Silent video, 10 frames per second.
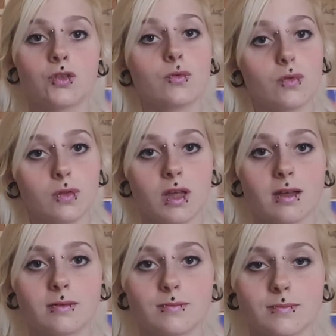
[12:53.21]
the ruler.
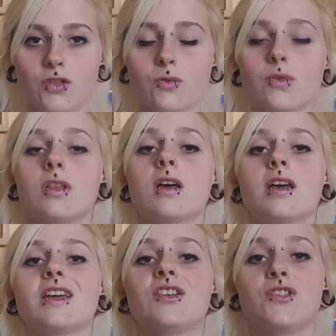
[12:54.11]
The ruler
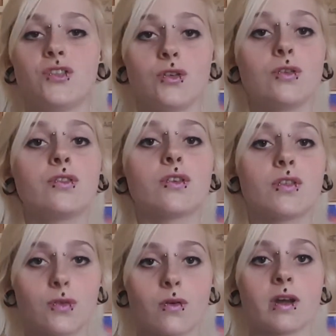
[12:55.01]
exudes
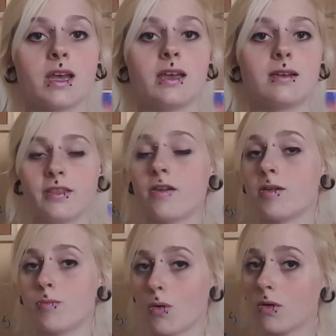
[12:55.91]
authority. They're
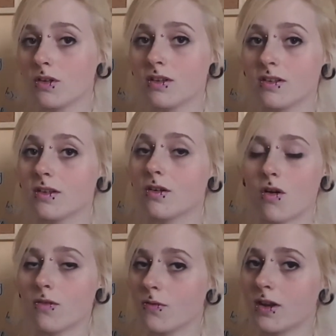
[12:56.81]
important,
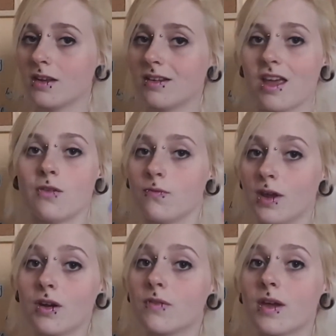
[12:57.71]
confident, and
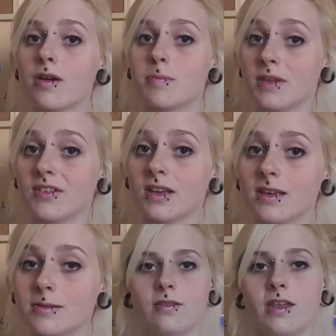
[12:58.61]
very, very busy.
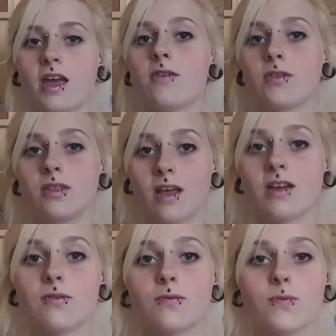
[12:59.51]
They have a
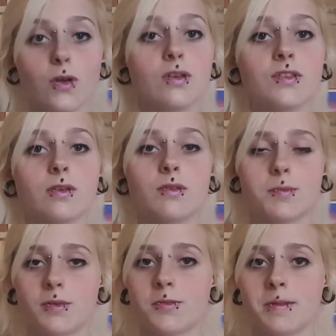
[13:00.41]
life focused on
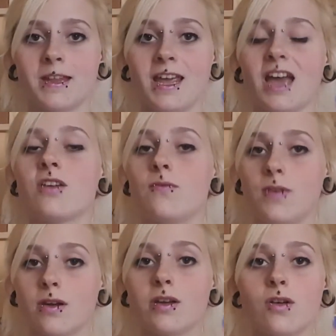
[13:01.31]
responsibility and are
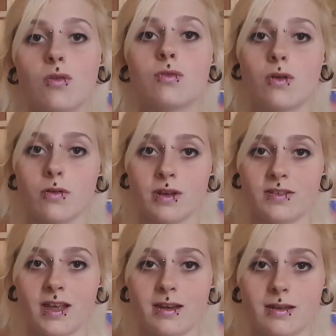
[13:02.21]
very
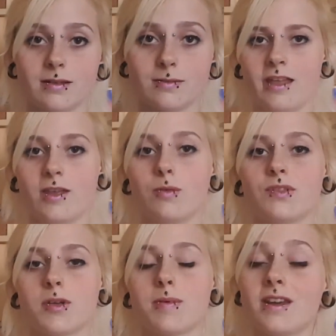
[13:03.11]
goal-orientated, and they will
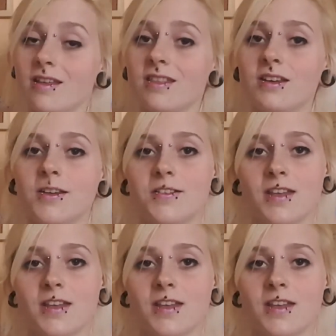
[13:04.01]
stop at nothing to